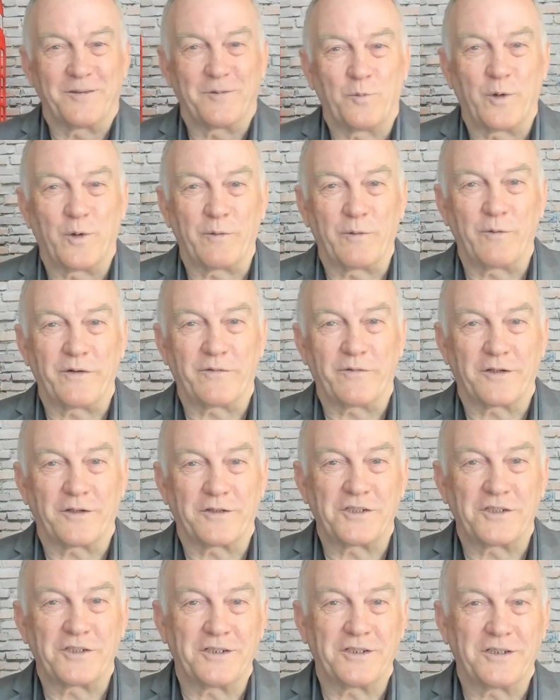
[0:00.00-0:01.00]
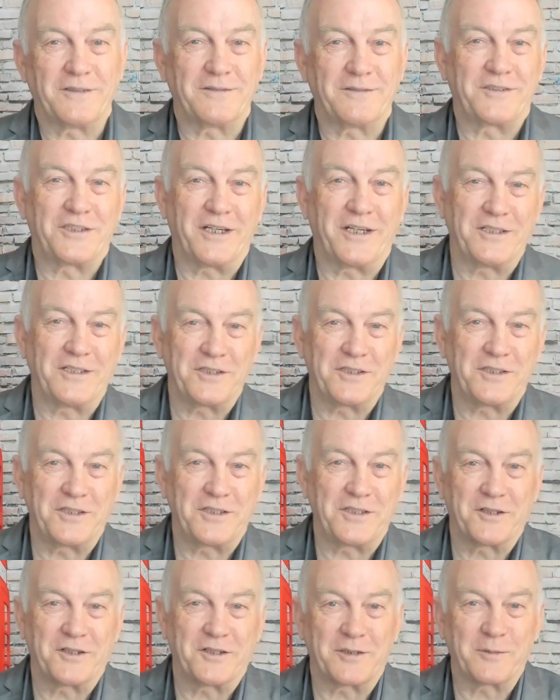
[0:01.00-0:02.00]
When we've got changing
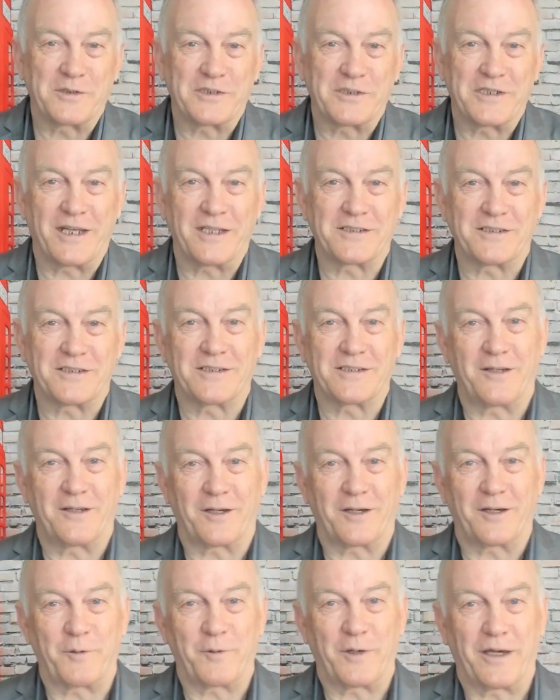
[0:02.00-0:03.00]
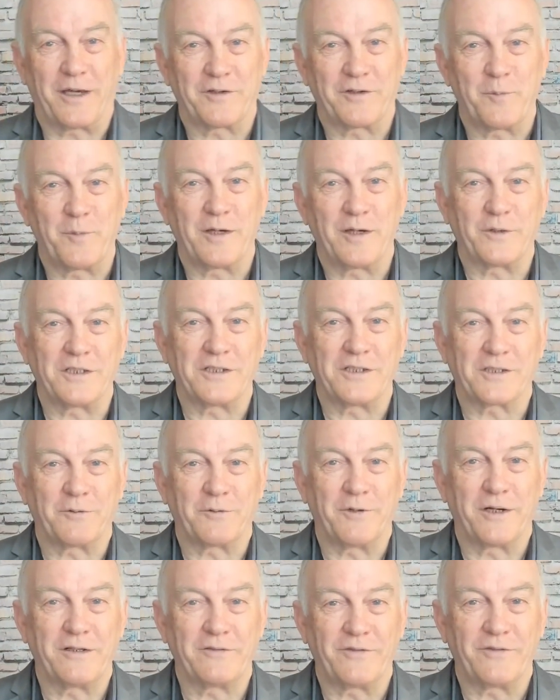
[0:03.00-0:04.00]
circumstances like we have at the moment with
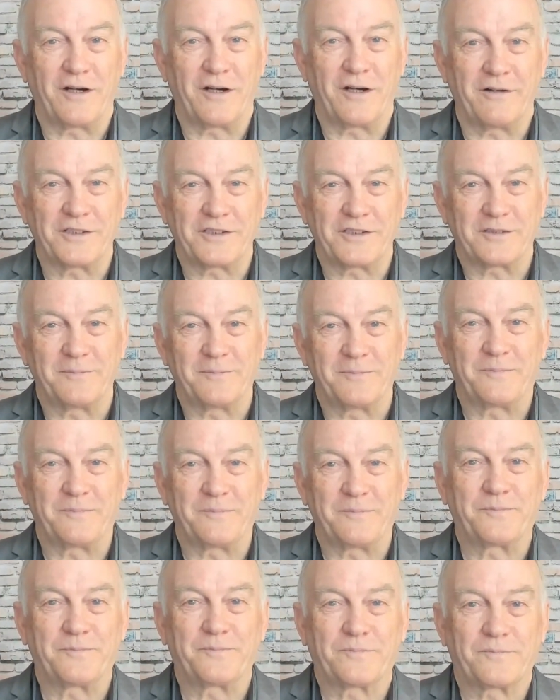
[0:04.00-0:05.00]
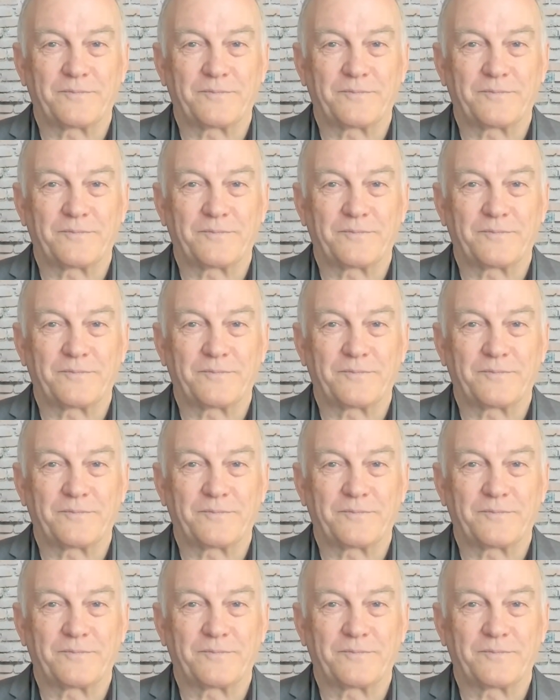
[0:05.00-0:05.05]
this,